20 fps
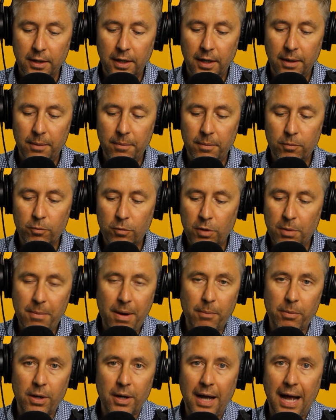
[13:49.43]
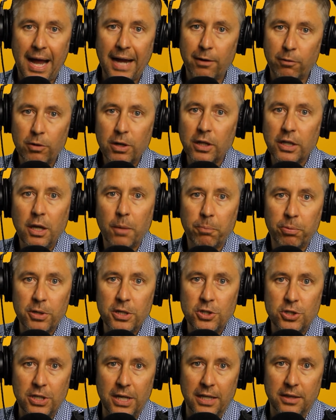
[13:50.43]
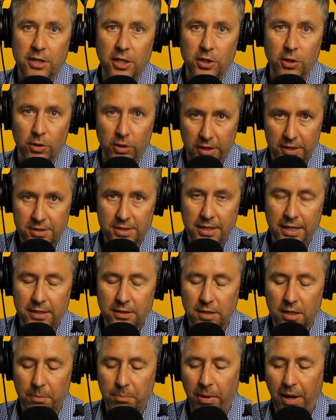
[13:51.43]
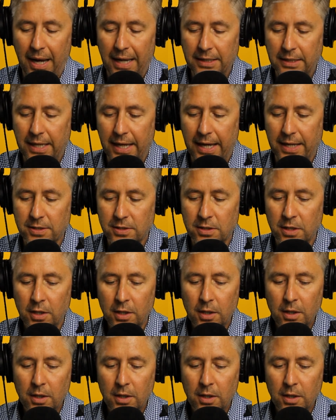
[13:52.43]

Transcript: Remember, I really appreciate that you're listening to the podcast,